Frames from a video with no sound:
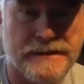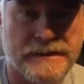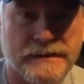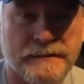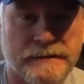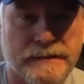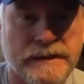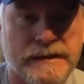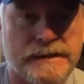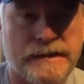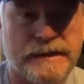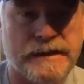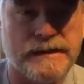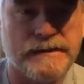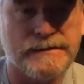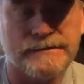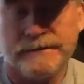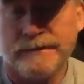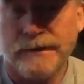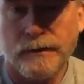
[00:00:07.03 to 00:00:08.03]
the Great
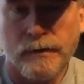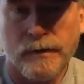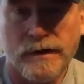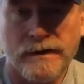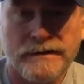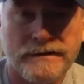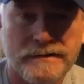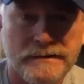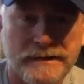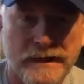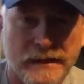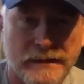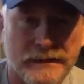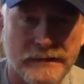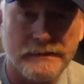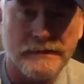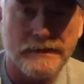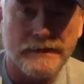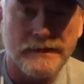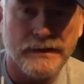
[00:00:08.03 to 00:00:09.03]
Danes, or I was, now they're
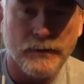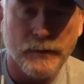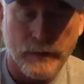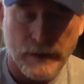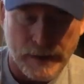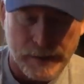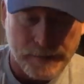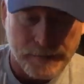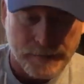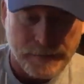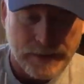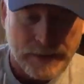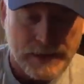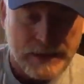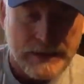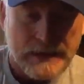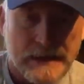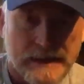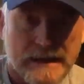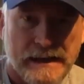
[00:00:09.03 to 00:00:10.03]
running away.
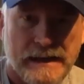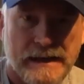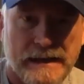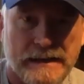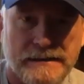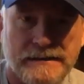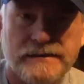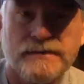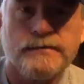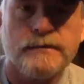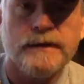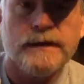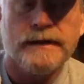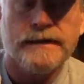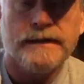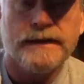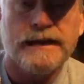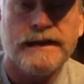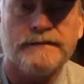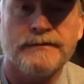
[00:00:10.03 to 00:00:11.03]
And just want to
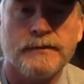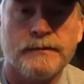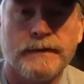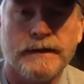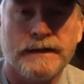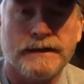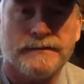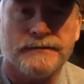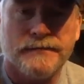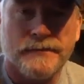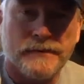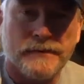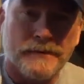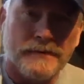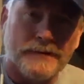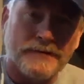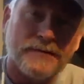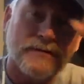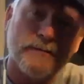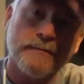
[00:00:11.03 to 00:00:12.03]
thank everybody for
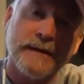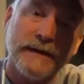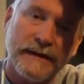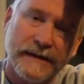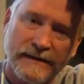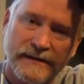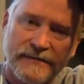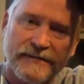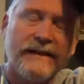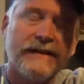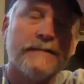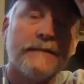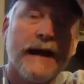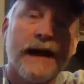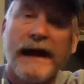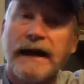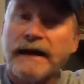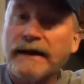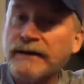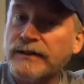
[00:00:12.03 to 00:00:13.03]
the tremendous
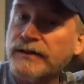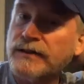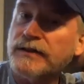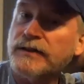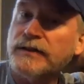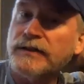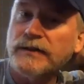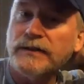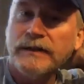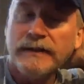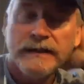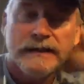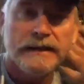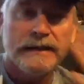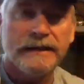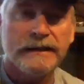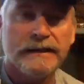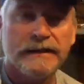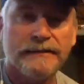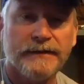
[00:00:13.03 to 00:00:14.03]
feedback to
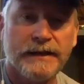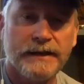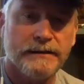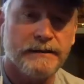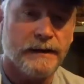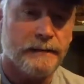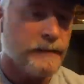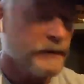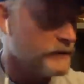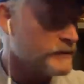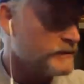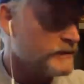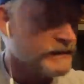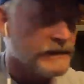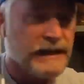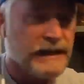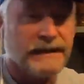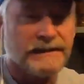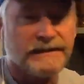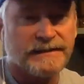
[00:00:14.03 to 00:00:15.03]
the video I posted
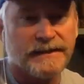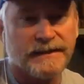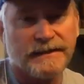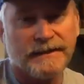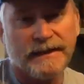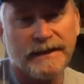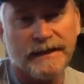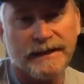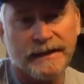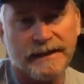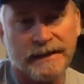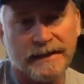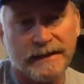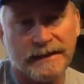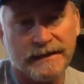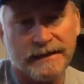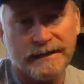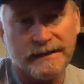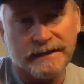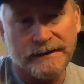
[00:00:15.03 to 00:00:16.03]
last Sunday
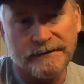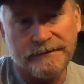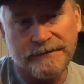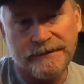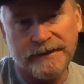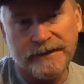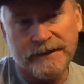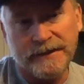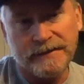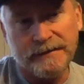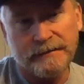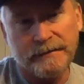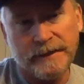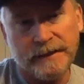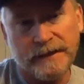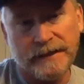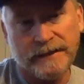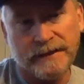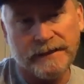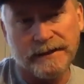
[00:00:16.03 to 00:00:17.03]
on Finn
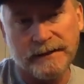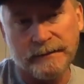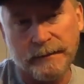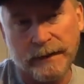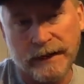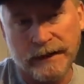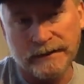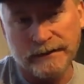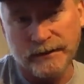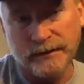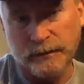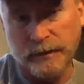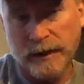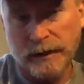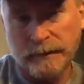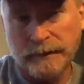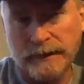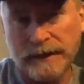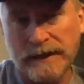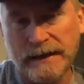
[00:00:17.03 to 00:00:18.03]
meeting the boxer
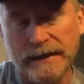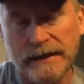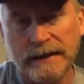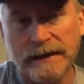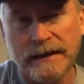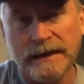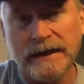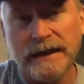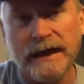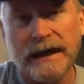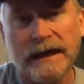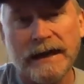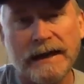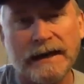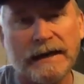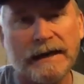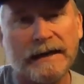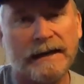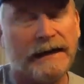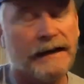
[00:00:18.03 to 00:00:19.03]
puppy
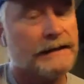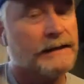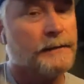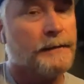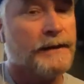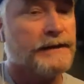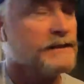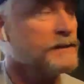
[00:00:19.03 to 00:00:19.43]
at the Pet